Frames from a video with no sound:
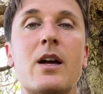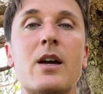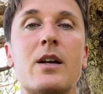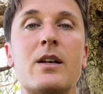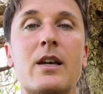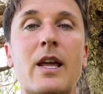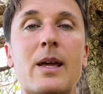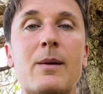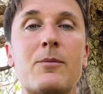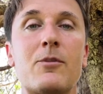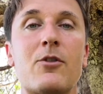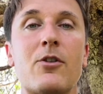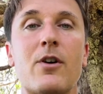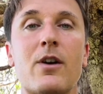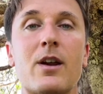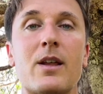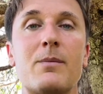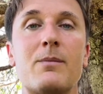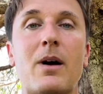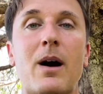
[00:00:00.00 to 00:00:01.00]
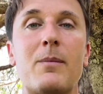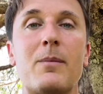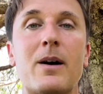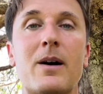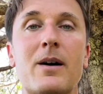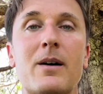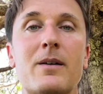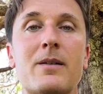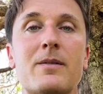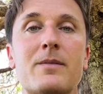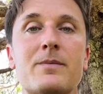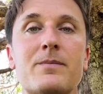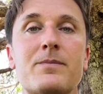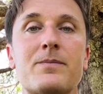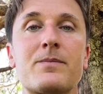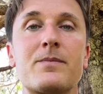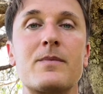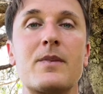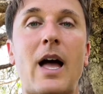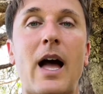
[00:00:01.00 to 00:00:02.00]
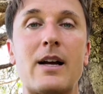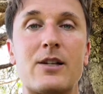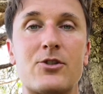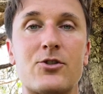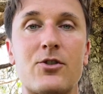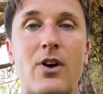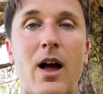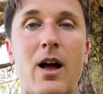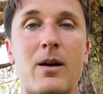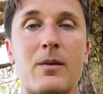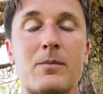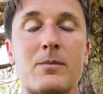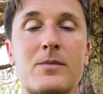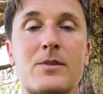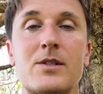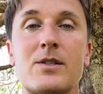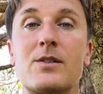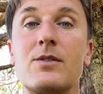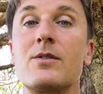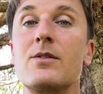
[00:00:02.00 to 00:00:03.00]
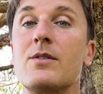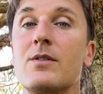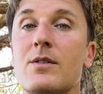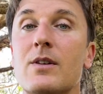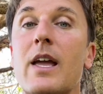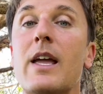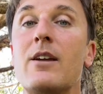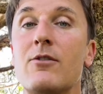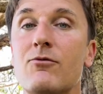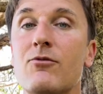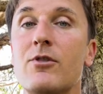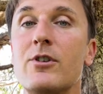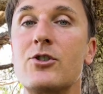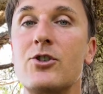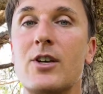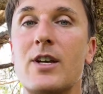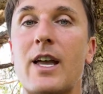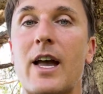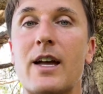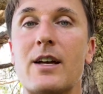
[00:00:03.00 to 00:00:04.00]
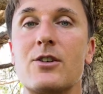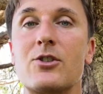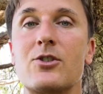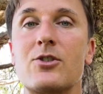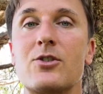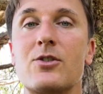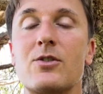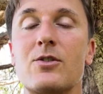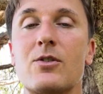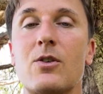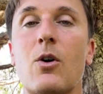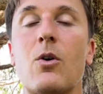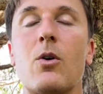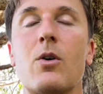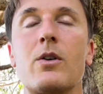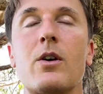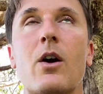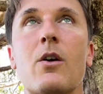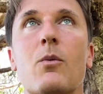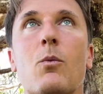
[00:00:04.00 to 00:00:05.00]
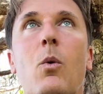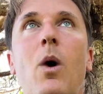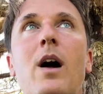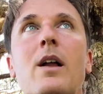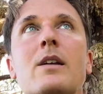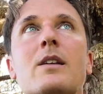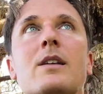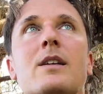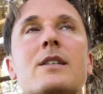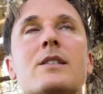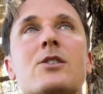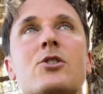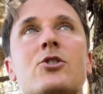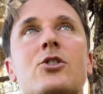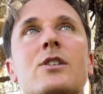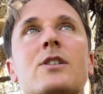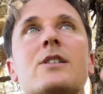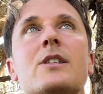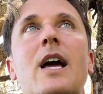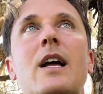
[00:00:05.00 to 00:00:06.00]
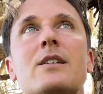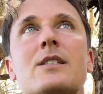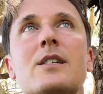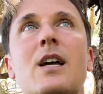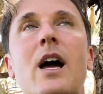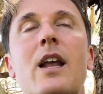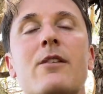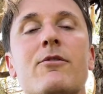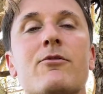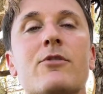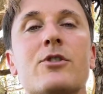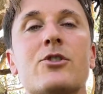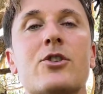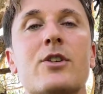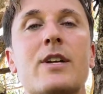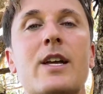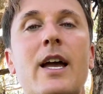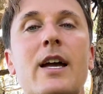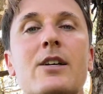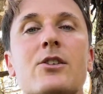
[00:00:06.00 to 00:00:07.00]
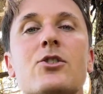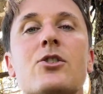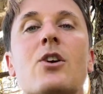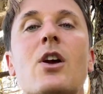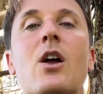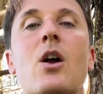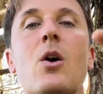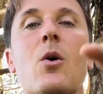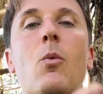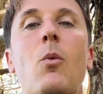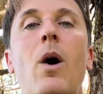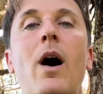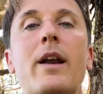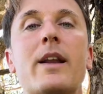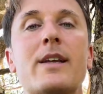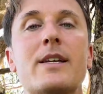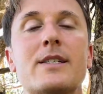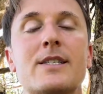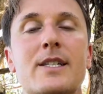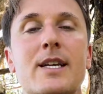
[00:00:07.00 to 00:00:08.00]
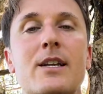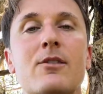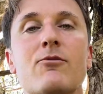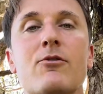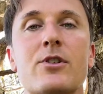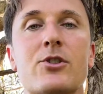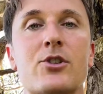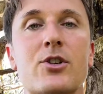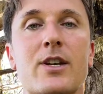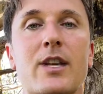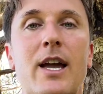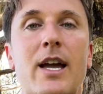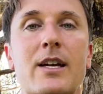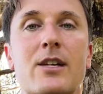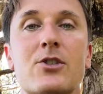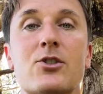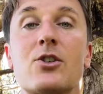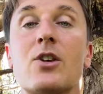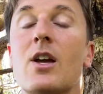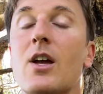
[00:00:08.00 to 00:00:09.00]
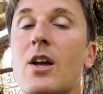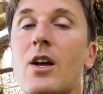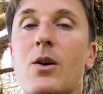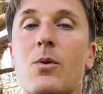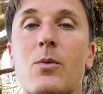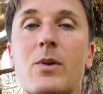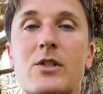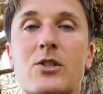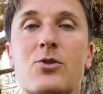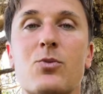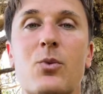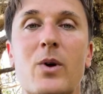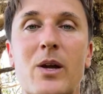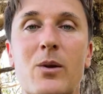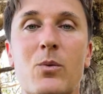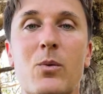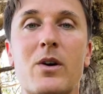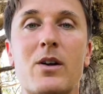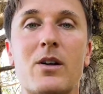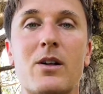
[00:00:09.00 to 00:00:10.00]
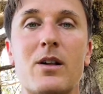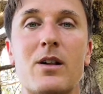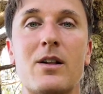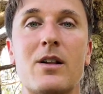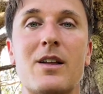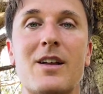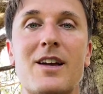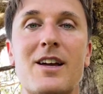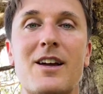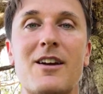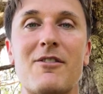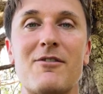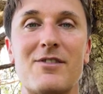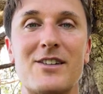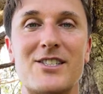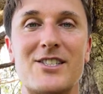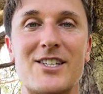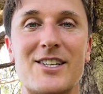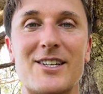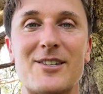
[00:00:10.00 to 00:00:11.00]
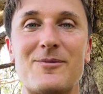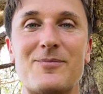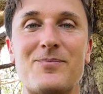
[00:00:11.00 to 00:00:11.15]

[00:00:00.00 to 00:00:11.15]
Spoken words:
Neem Karoli Baba ashrams in Rishikesh. One is just outside of Rishikesh, one is in Rishikesh, which we will visit.